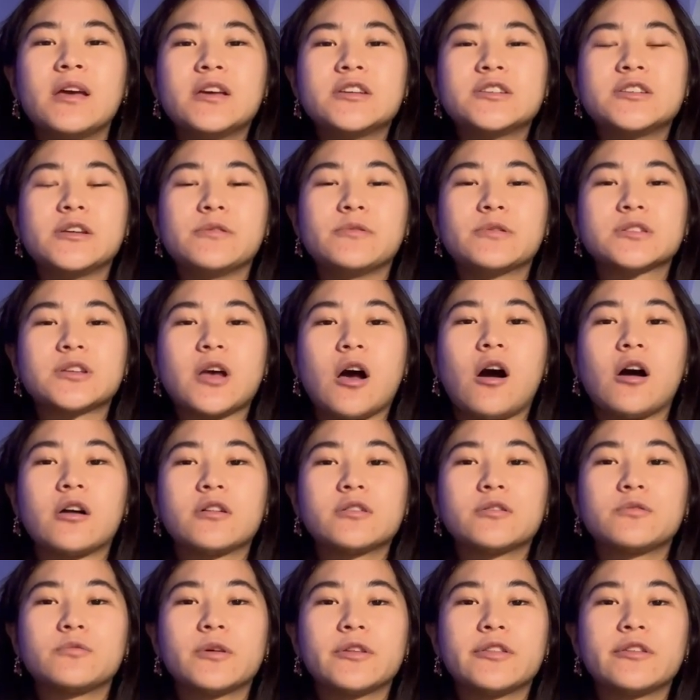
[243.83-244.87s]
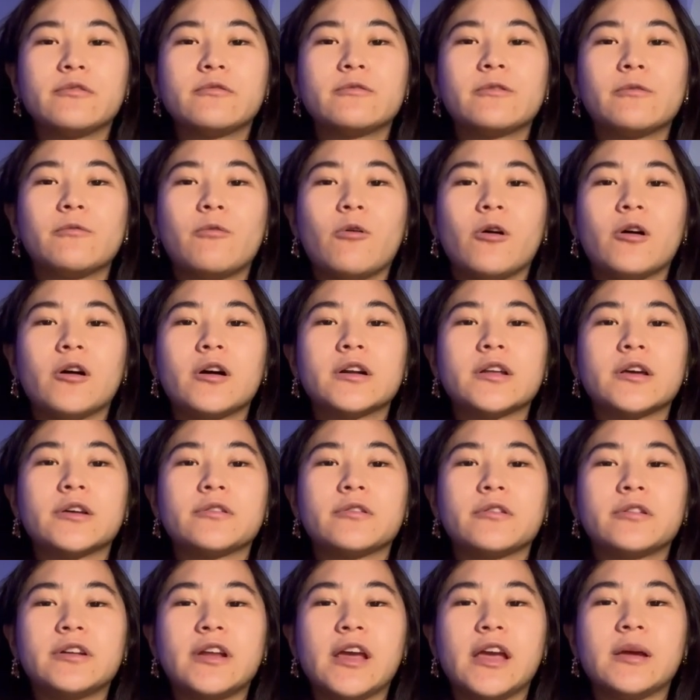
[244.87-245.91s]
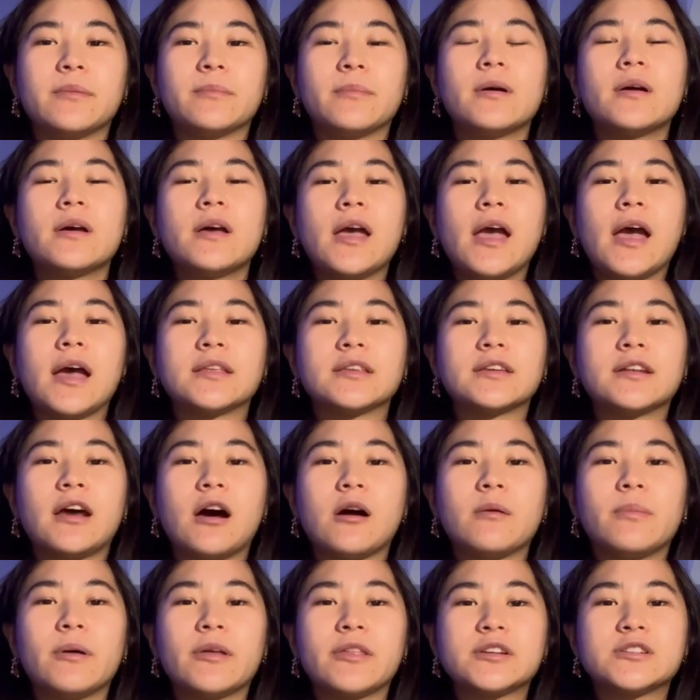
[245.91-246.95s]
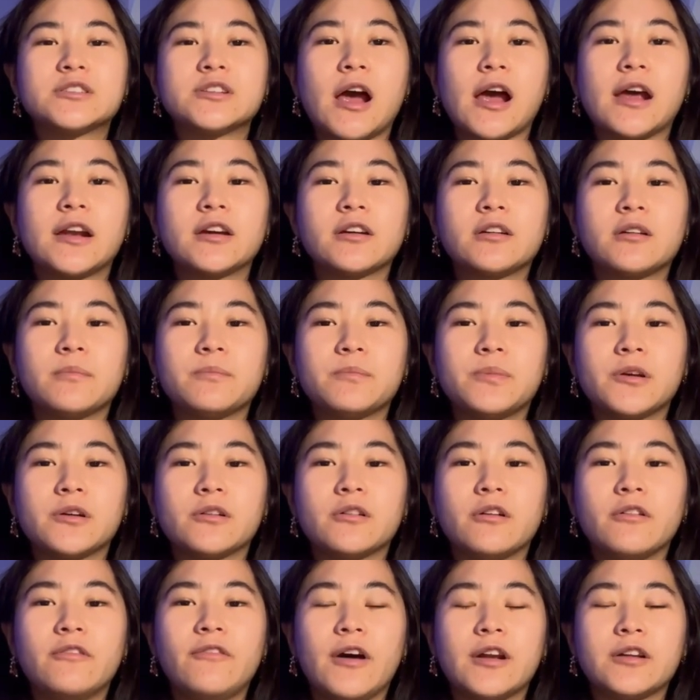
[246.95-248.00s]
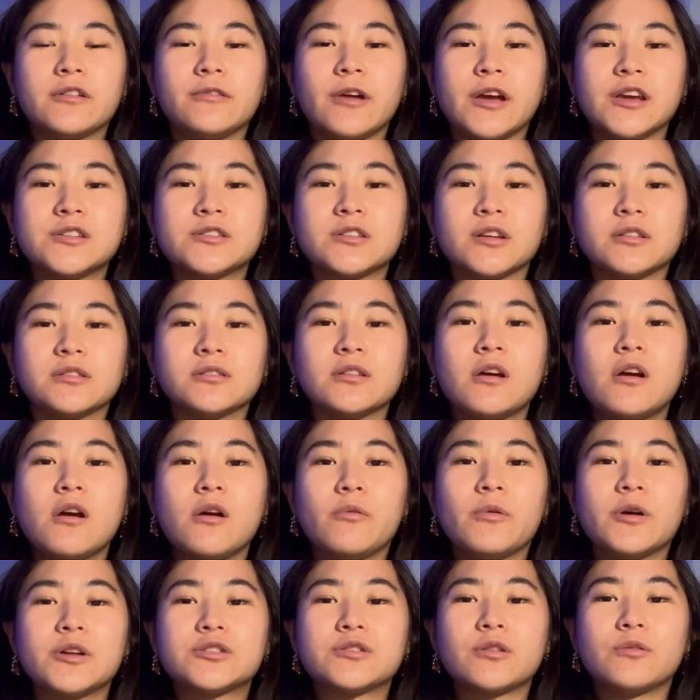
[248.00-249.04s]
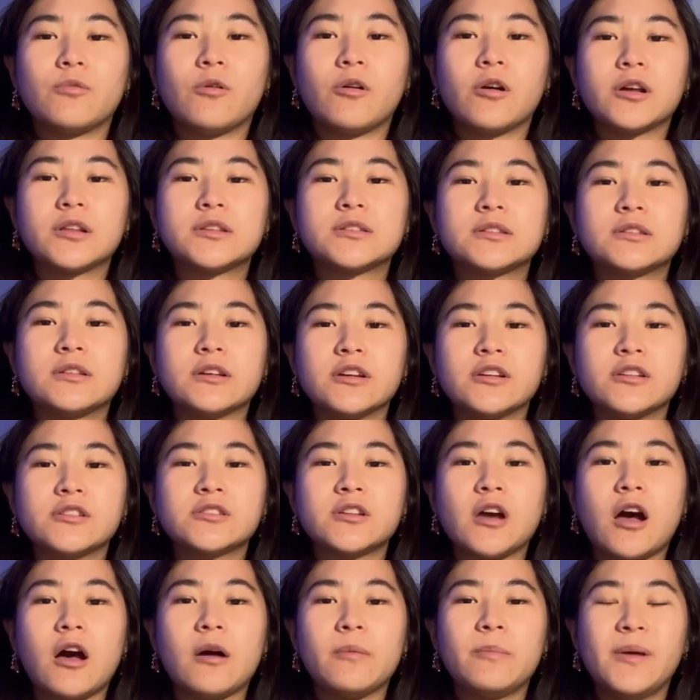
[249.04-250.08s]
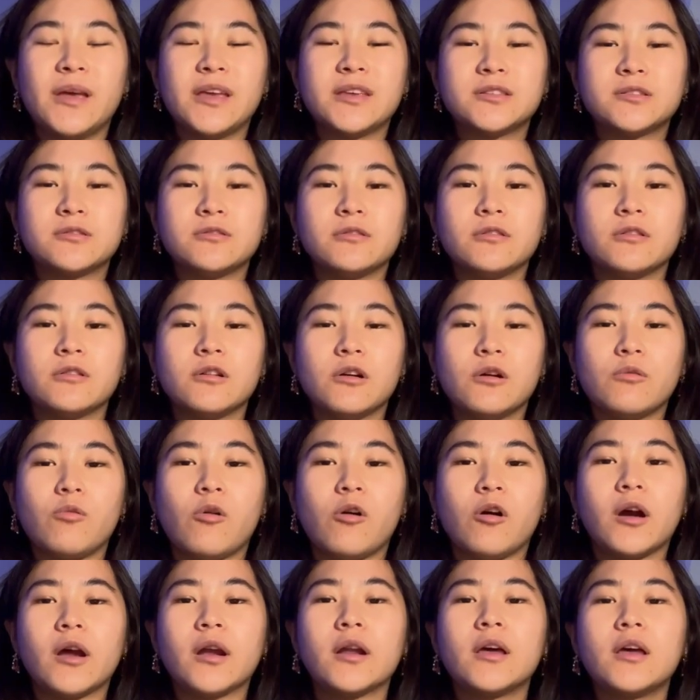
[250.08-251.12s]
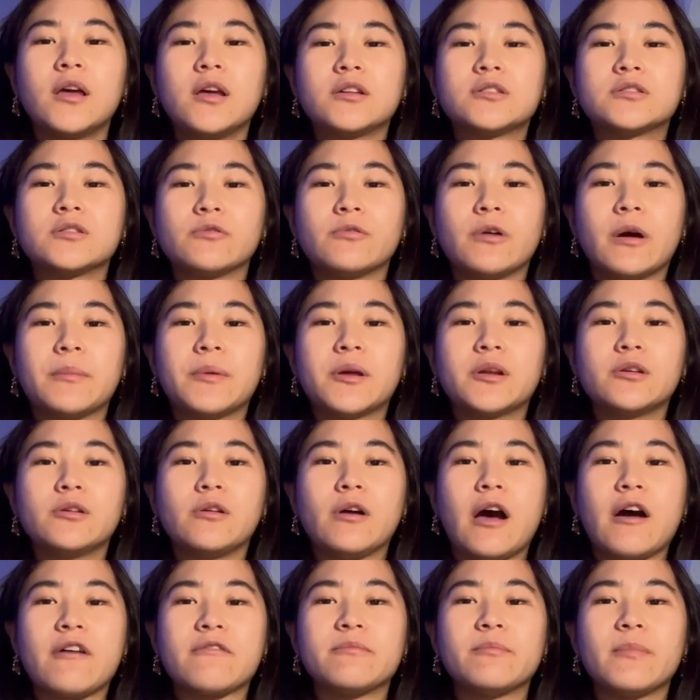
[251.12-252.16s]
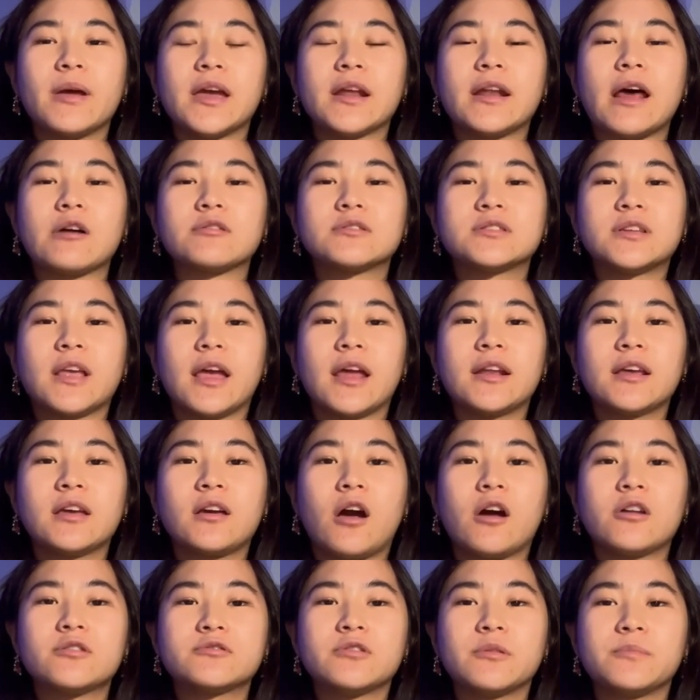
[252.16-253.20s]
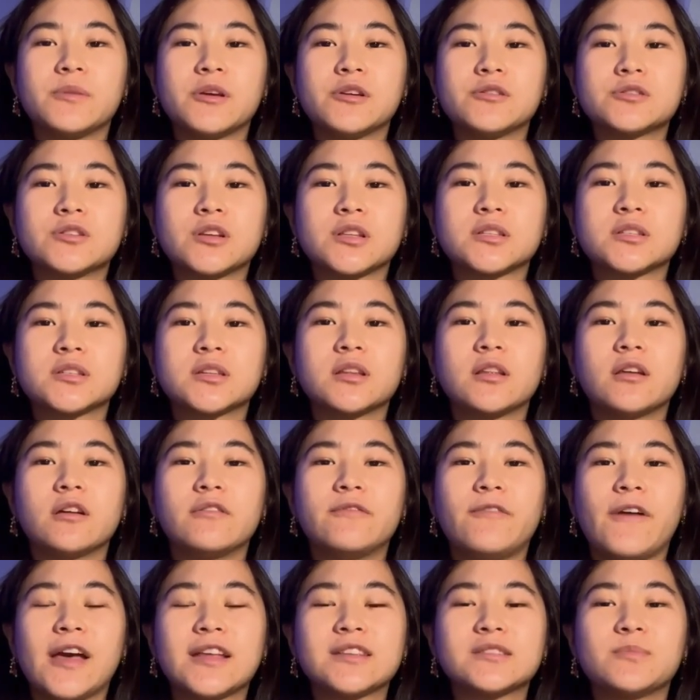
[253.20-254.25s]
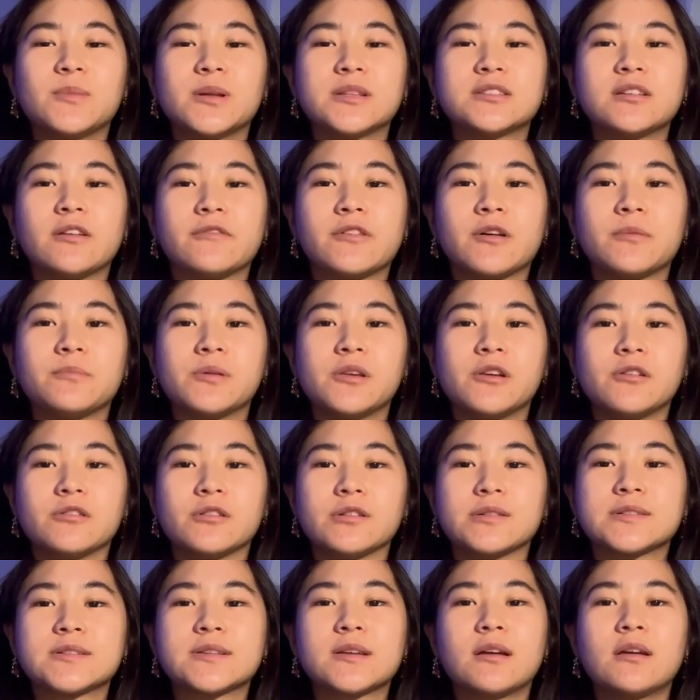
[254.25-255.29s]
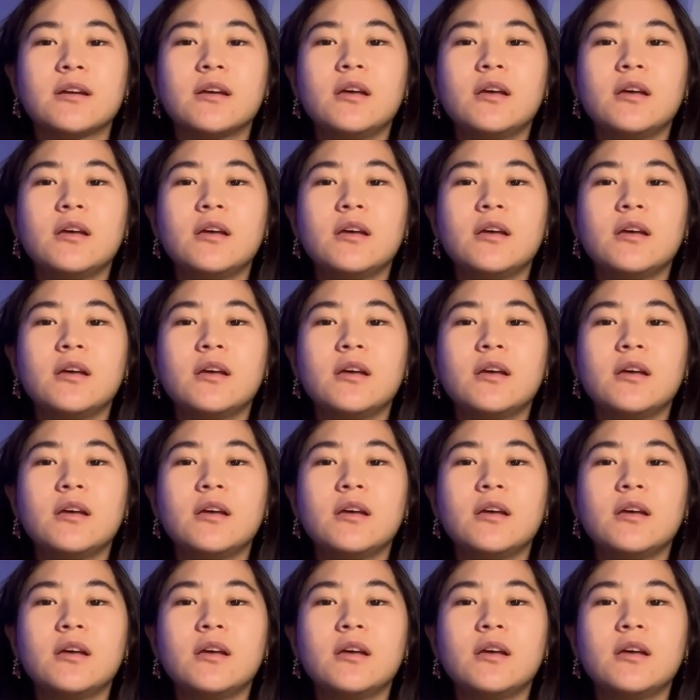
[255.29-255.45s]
She was honored with a reward in her name handed out by the China Computer Federation, which awards the Xia Peisu Award to women who have made outstanding contributions to the advancements of computers.